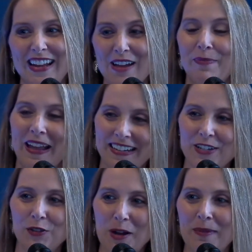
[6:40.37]
Yeah, pain
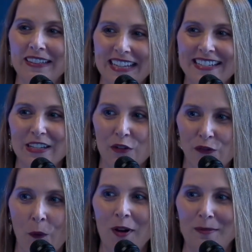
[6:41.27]
and trauma leads and
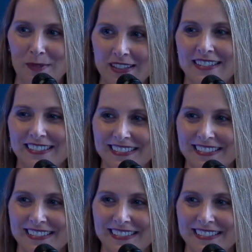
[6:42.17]
informs. And,